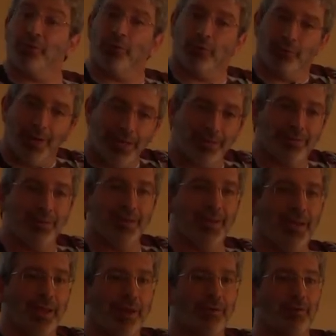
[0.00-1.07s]

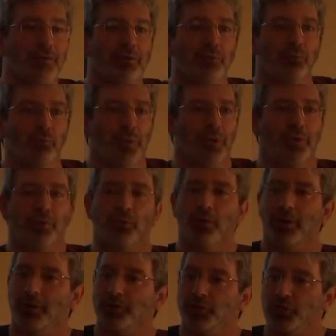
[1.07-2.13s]
correcting errors where you
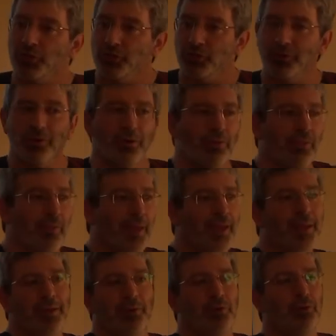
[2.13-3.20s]
are sure
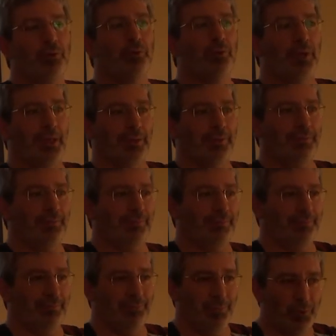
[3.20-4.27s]
that you
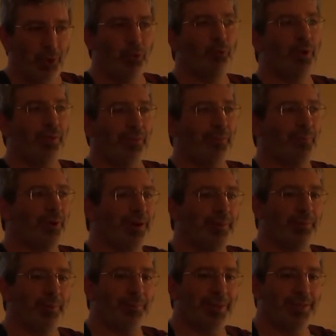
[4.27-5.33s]
know what the
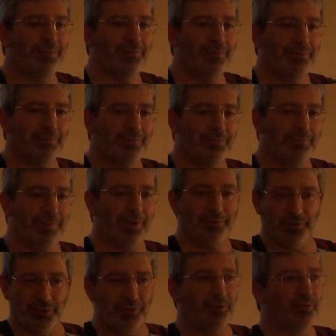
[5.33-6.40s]
problem is, and I'll
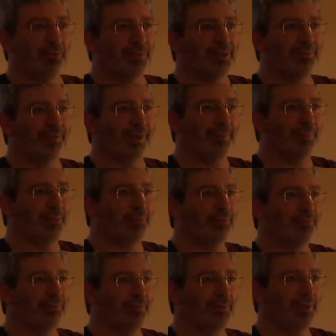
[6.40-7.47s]
show you some
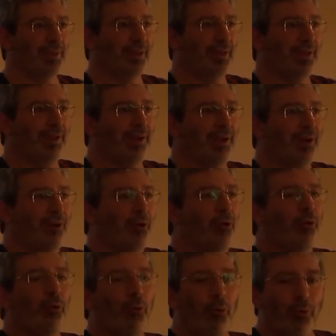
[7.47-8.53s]
examples,
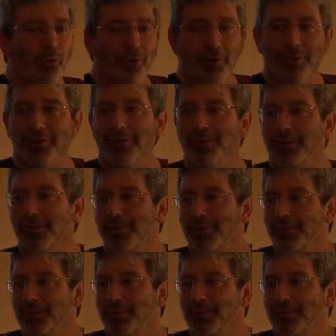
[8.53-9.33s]
or